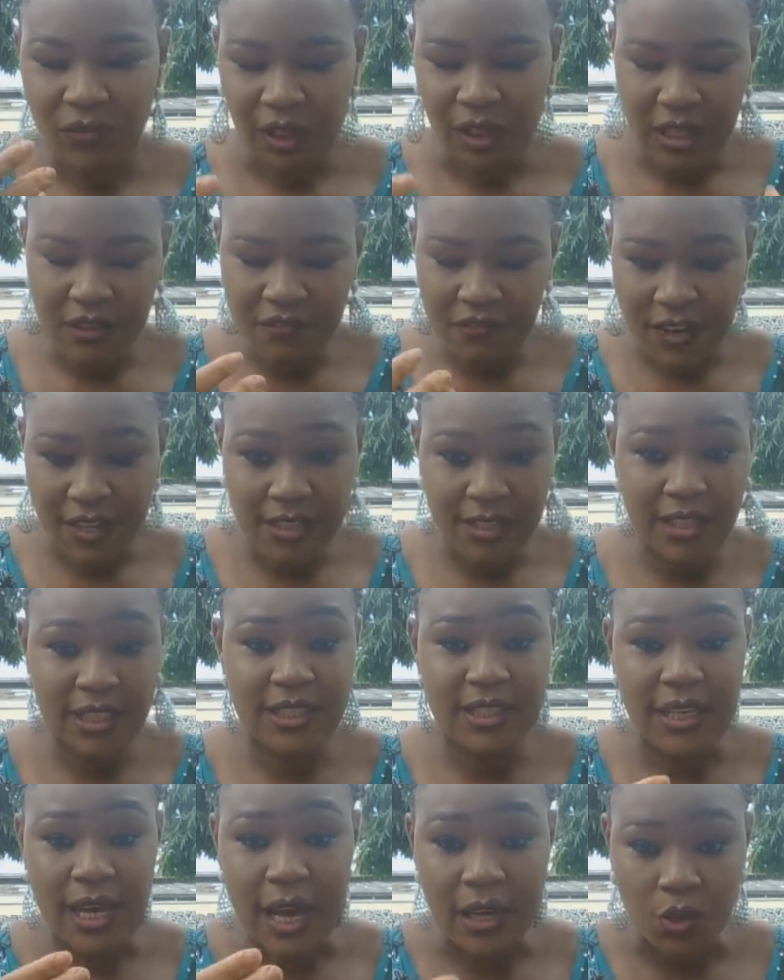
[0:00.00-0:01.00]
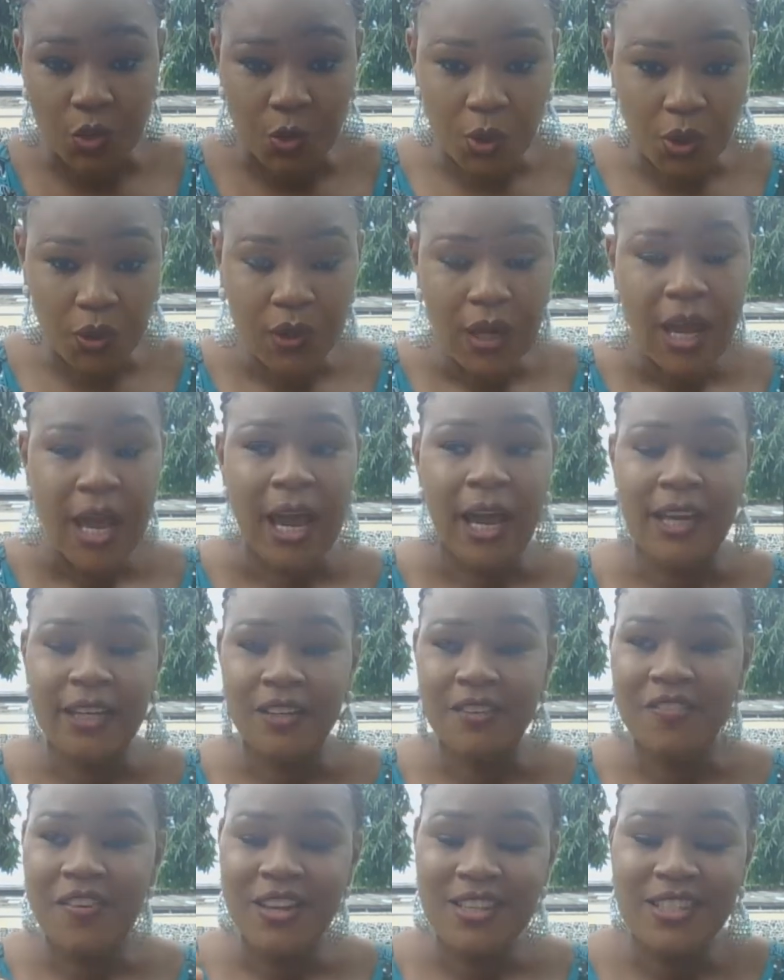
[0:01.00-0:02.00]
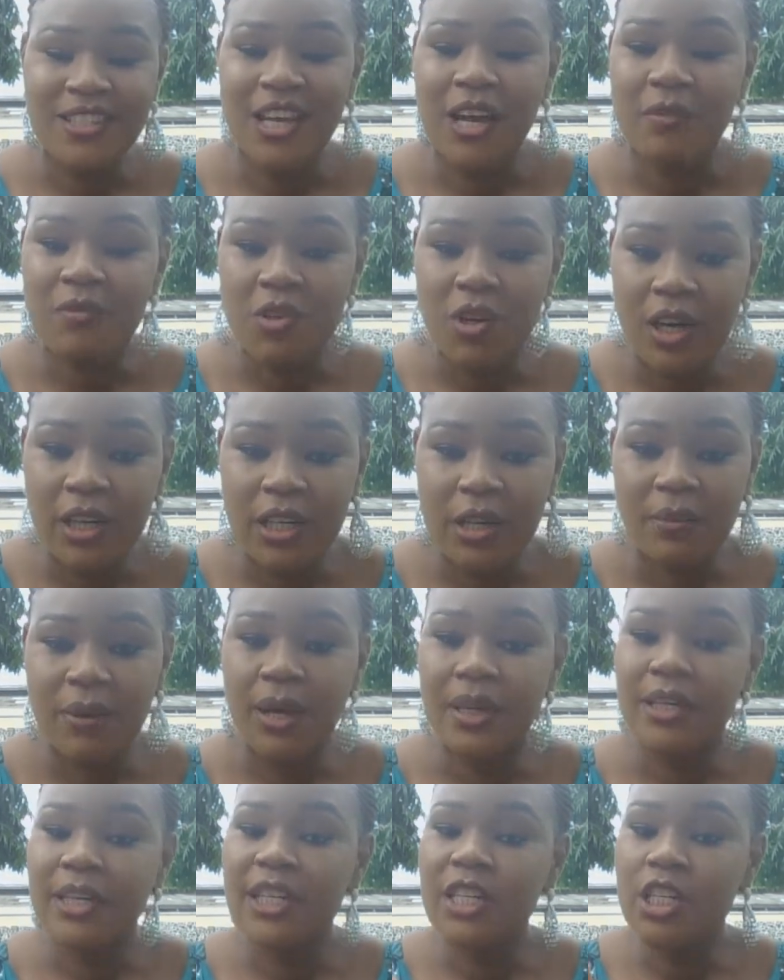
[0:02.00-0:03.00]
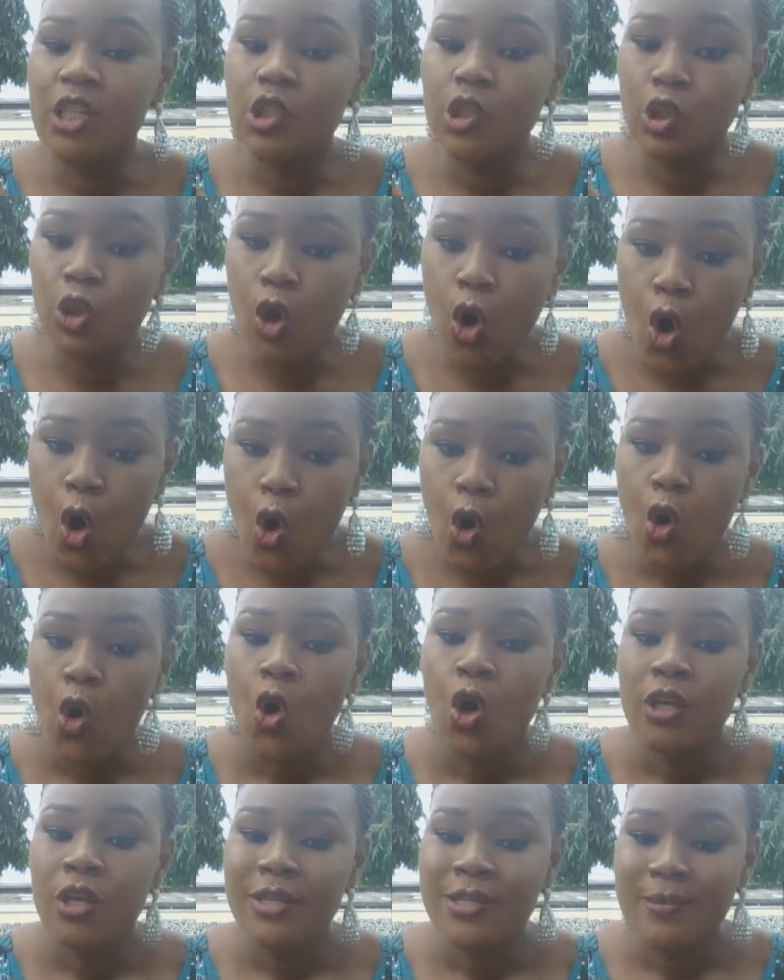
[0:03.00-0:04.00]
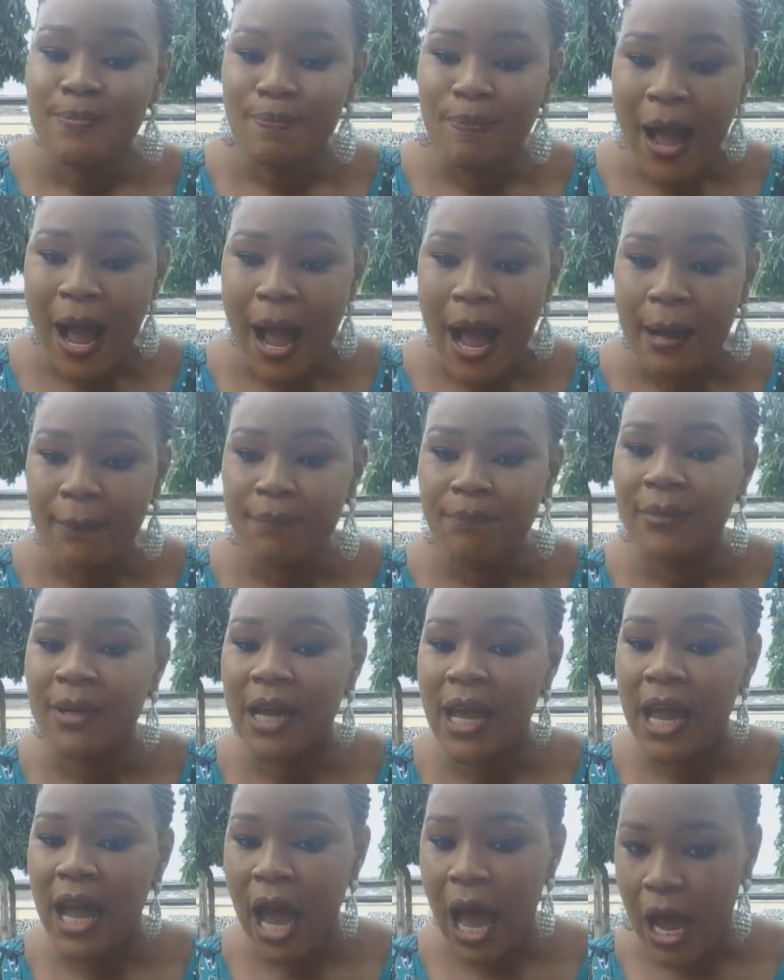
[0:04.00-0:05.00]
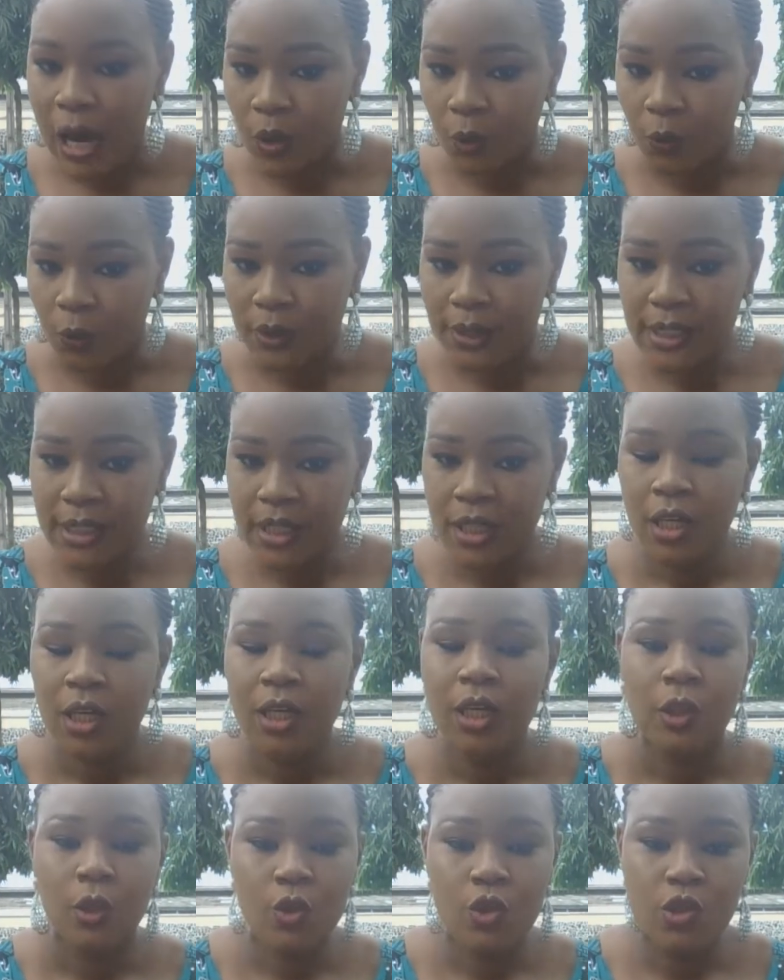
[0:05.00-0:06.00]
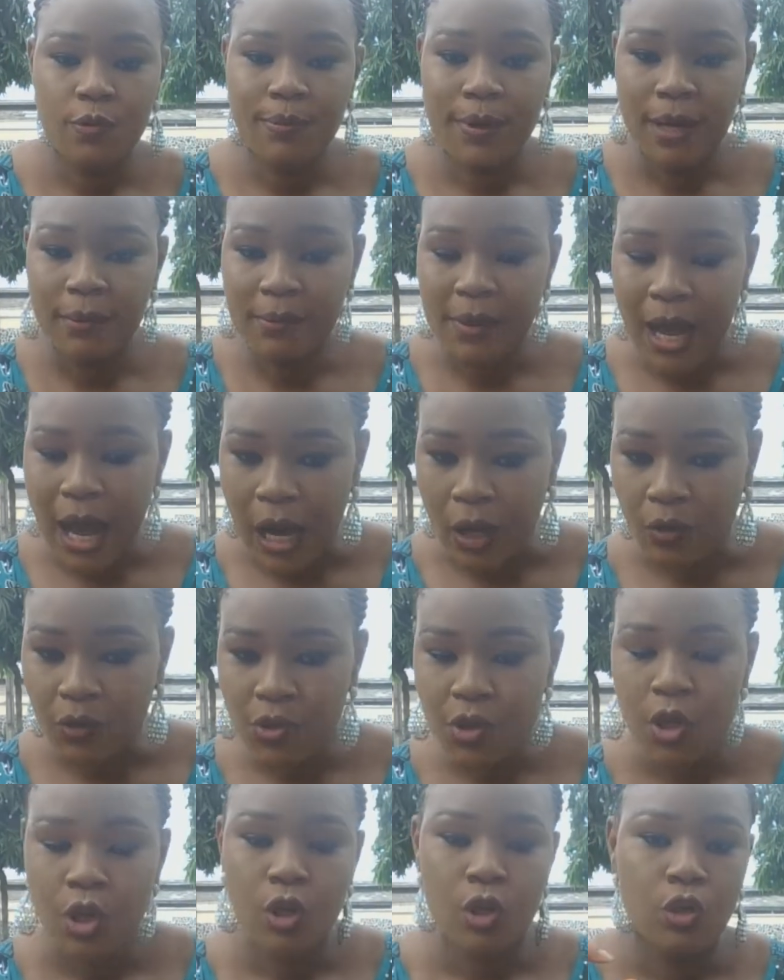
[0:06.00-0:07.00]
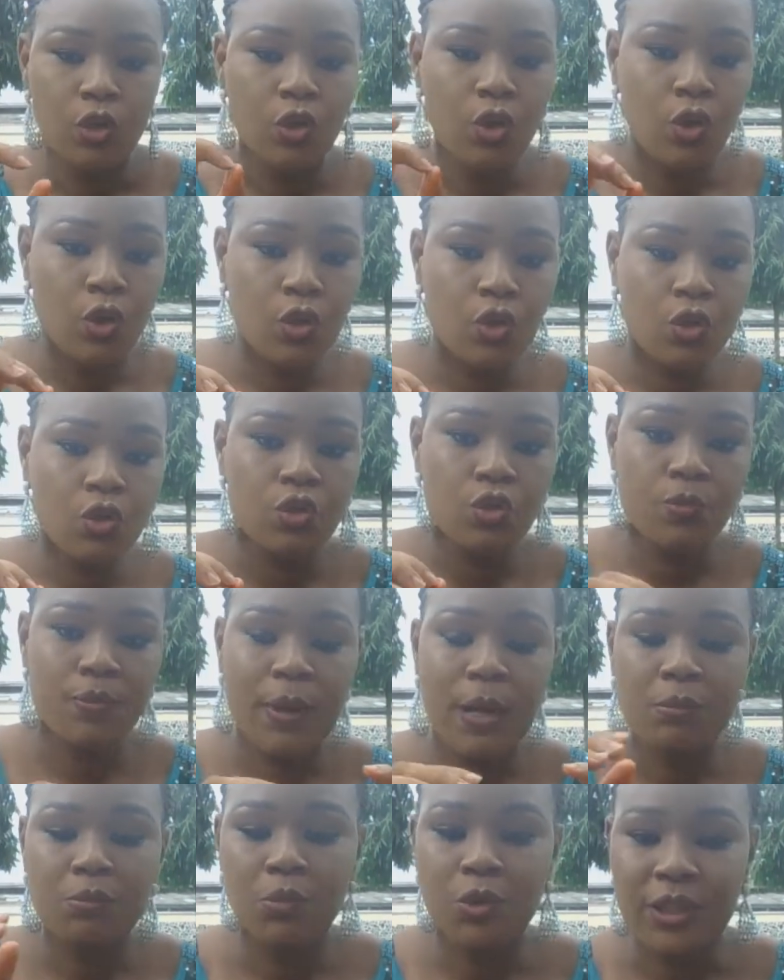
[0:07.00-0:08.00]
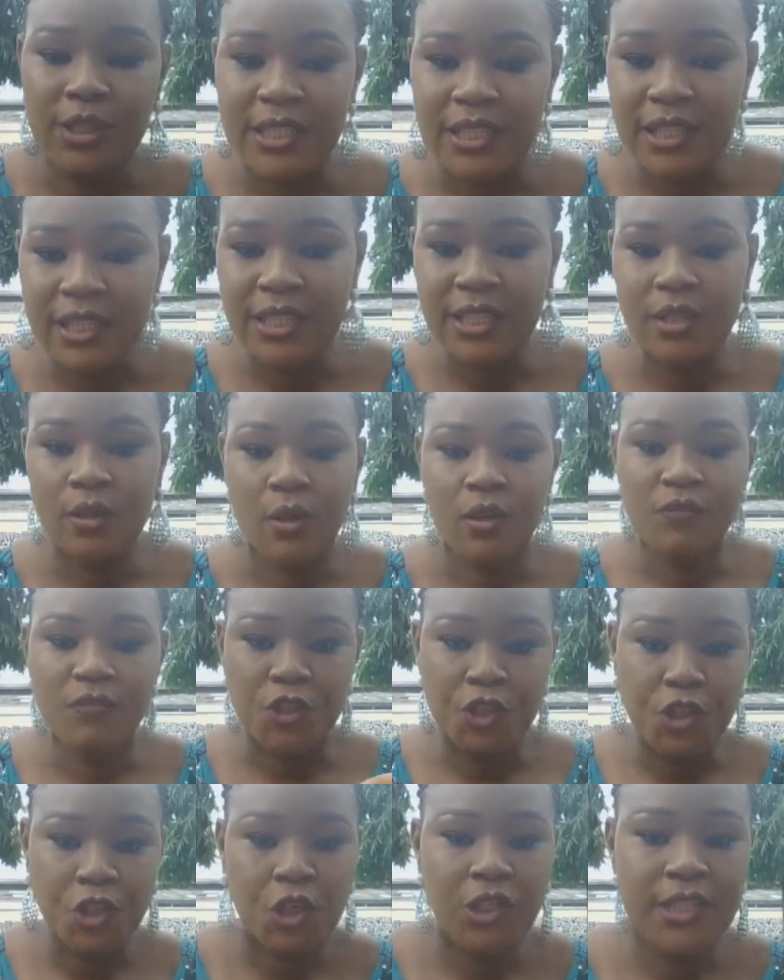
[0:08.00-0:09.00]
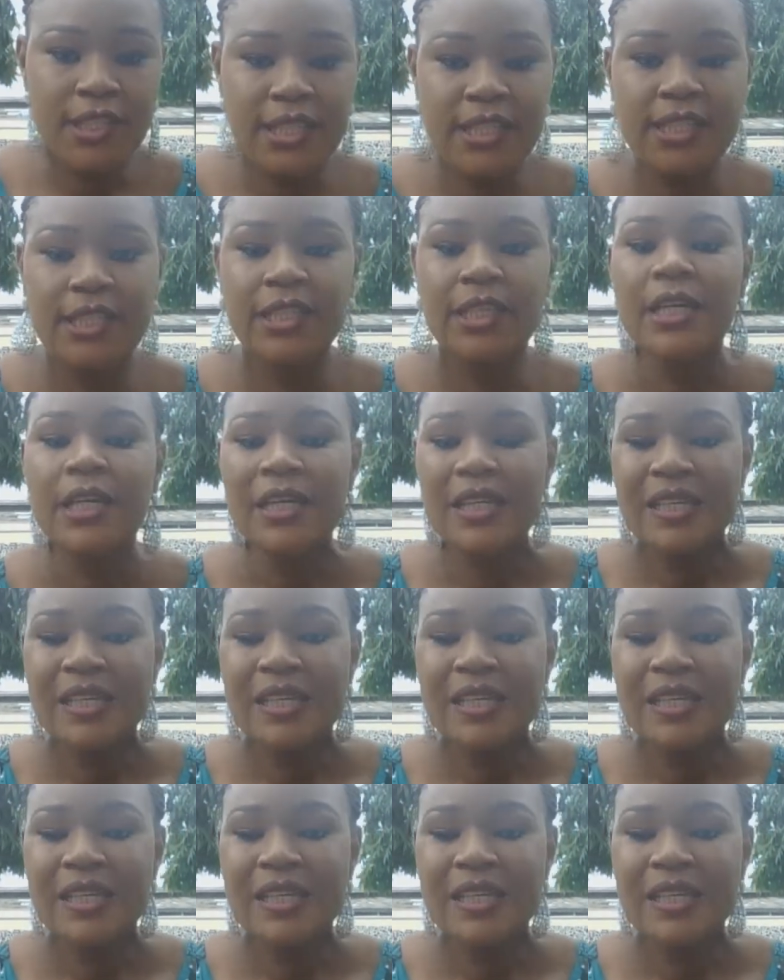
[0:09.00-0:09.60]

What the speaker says: infertility as well. And the infertility I'm talking about is low sperm count, low sperm motility or viscosity.